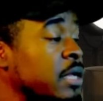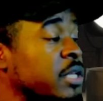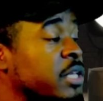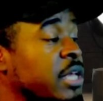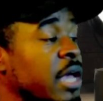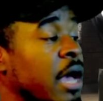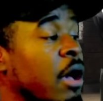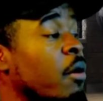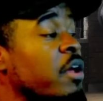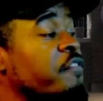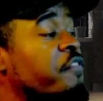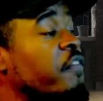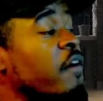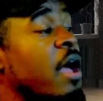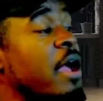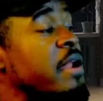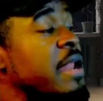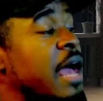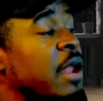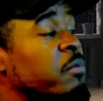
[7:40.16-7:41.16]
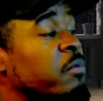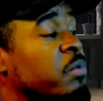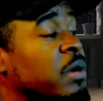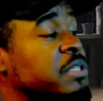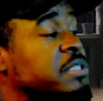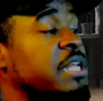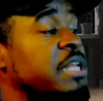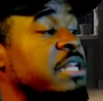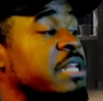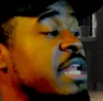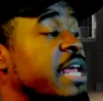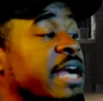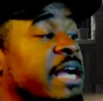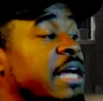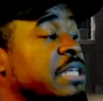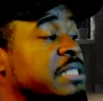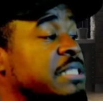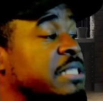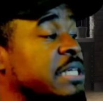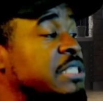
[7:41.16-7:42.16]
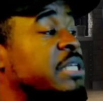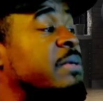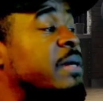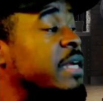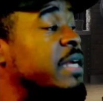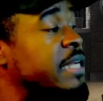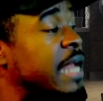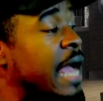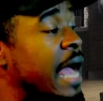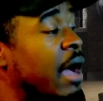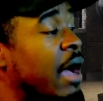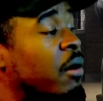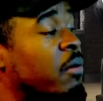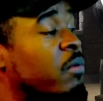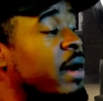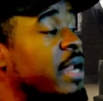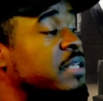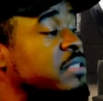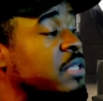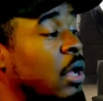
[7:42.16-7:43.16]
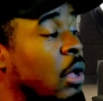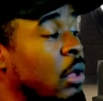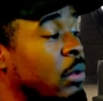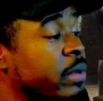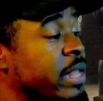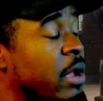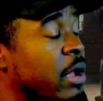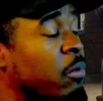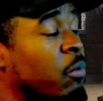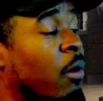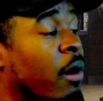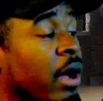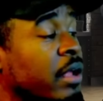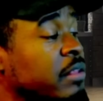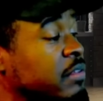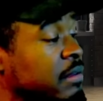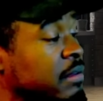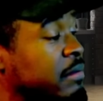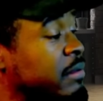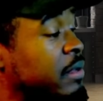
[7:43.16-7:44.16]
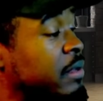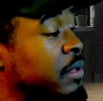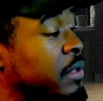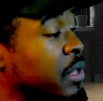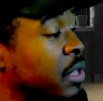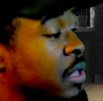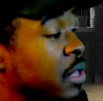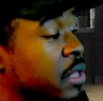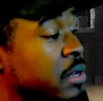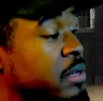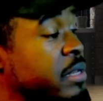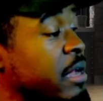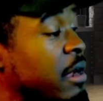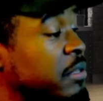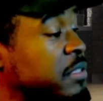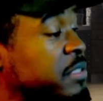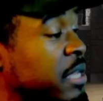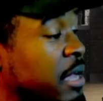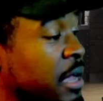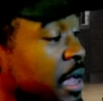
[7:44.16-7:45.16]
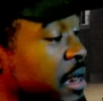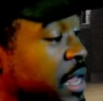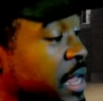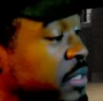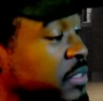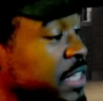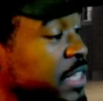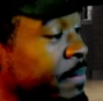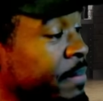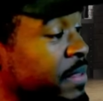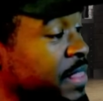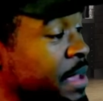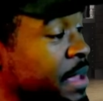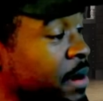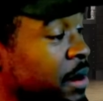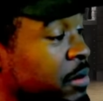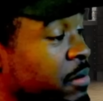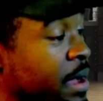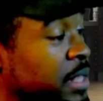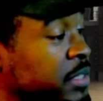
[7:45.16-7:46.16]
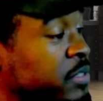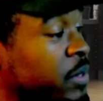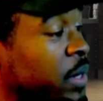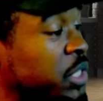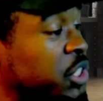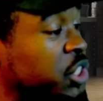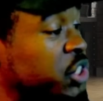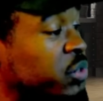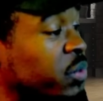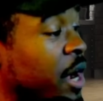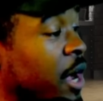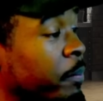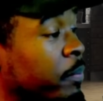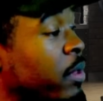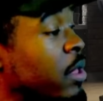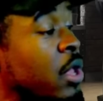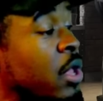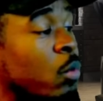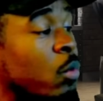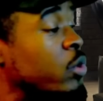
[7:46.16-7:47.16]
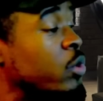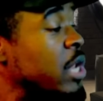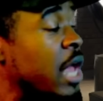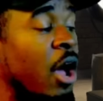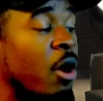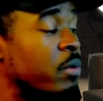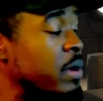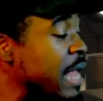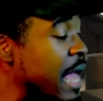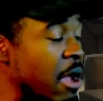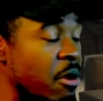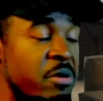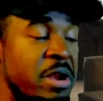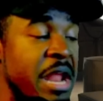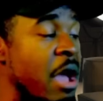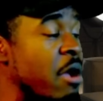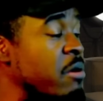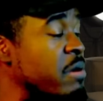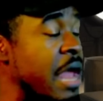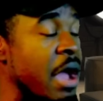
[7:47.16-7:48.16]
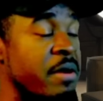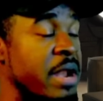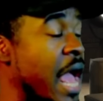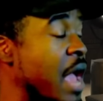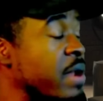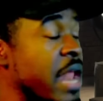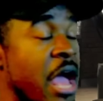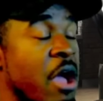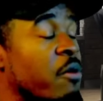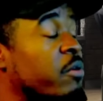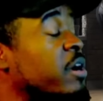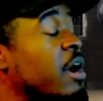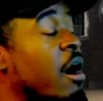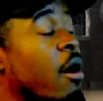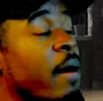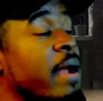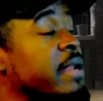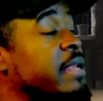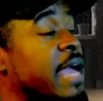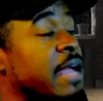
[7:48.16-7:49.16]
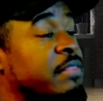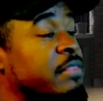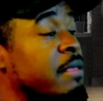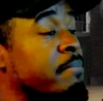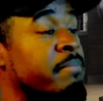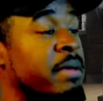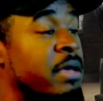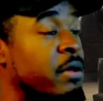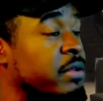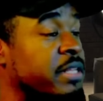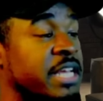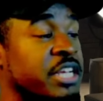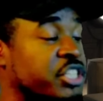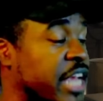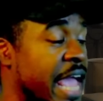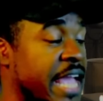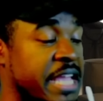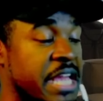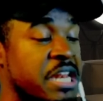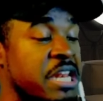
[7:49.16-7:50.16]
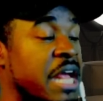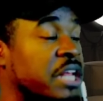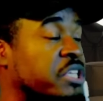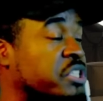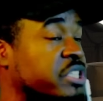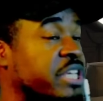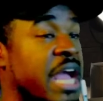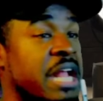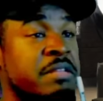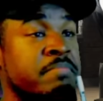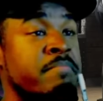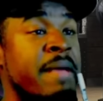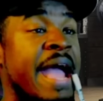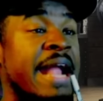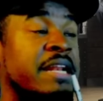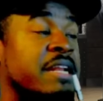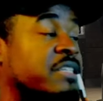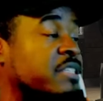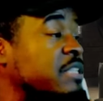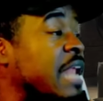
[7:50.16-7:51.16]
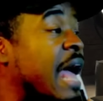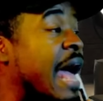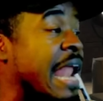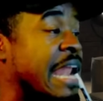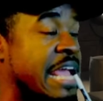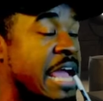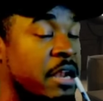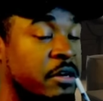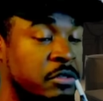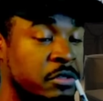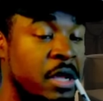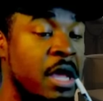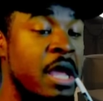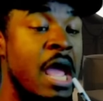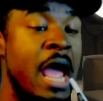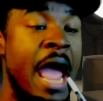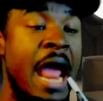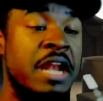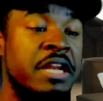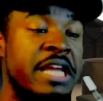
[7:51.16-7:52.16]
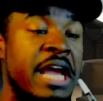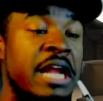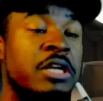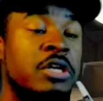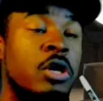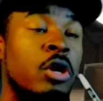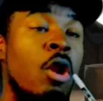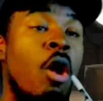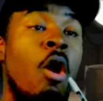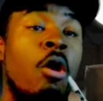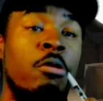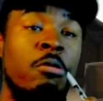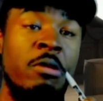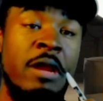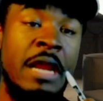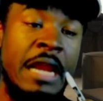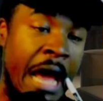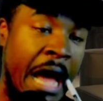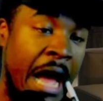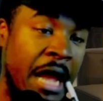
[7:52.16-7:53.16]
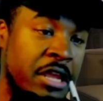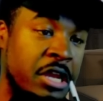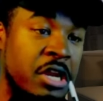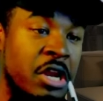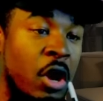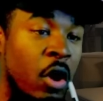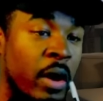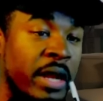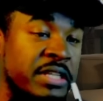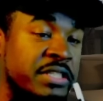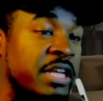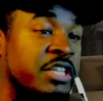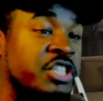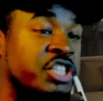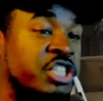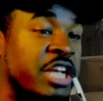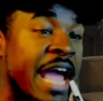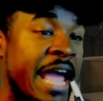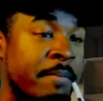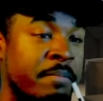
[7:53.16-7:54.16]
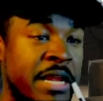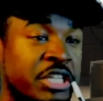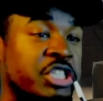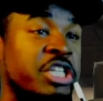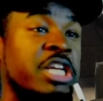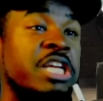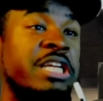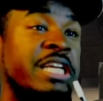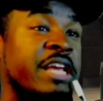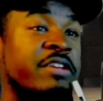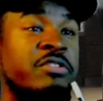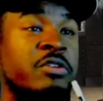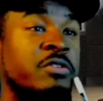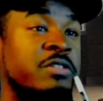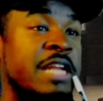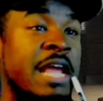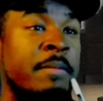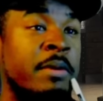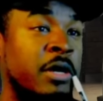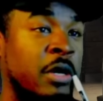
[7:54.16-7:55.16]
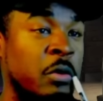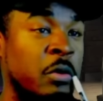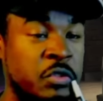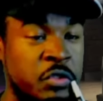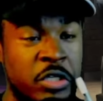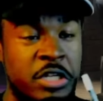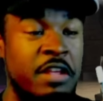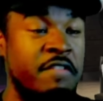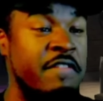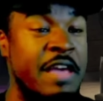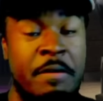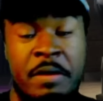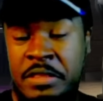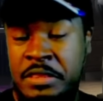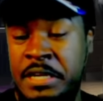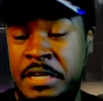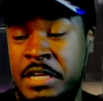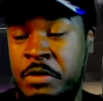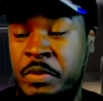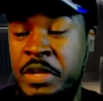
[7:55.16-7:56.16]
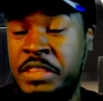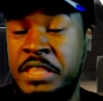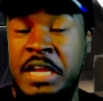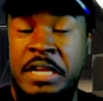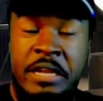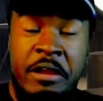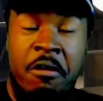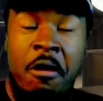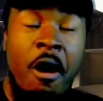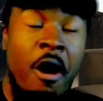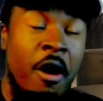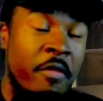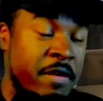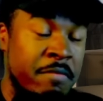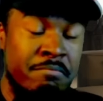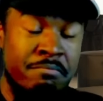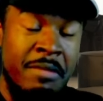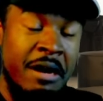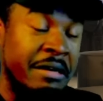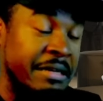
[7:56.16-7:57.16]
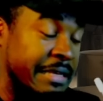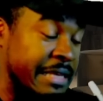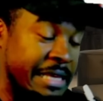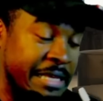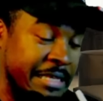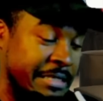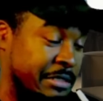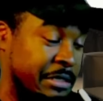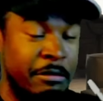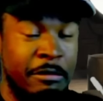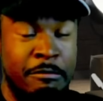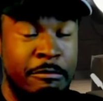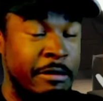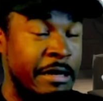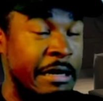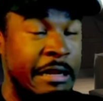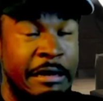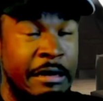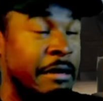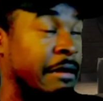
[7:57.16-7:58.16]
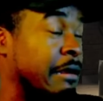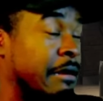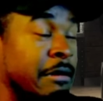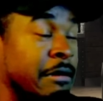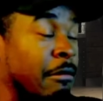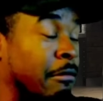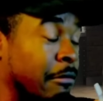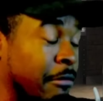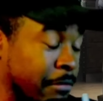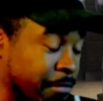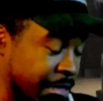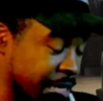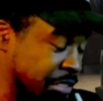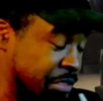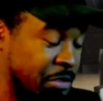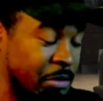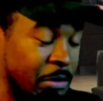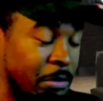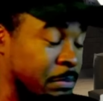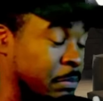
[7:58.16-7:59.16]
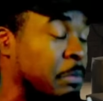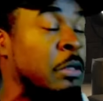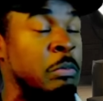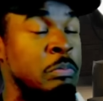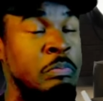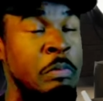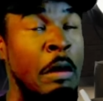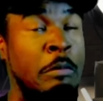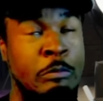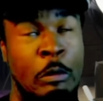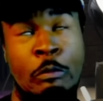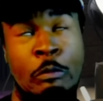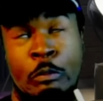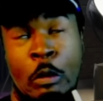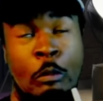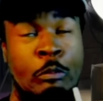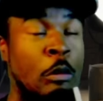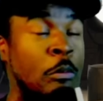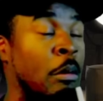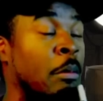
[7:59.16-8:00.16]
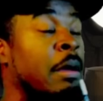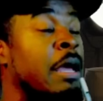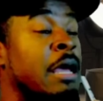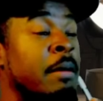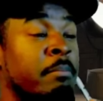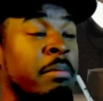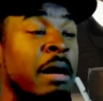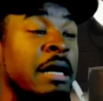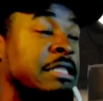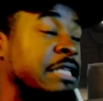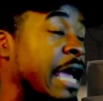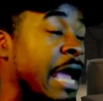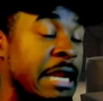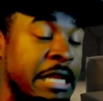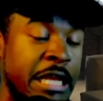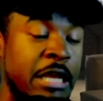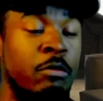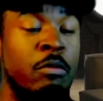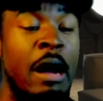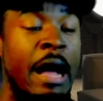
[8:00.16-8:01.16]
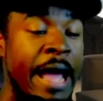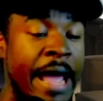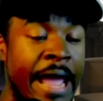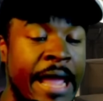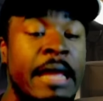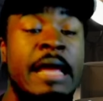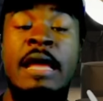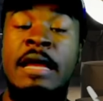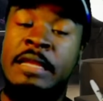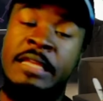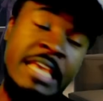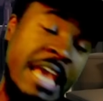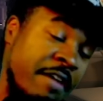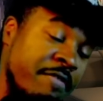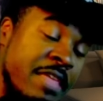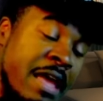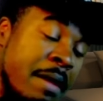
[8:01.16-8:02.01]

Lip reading: Go and find out what the niggas are doing now. What is, oh, they're what? They're turning. Some of them are going towards Trump. No. Go and get the booty shaking. Let's get Meg Thee Stallion and get Glorilla. You know, it's a shame that she gives her name close to the very thing that we think there are, the monkeys, Glorilla. Go on, that's so... But anyway, get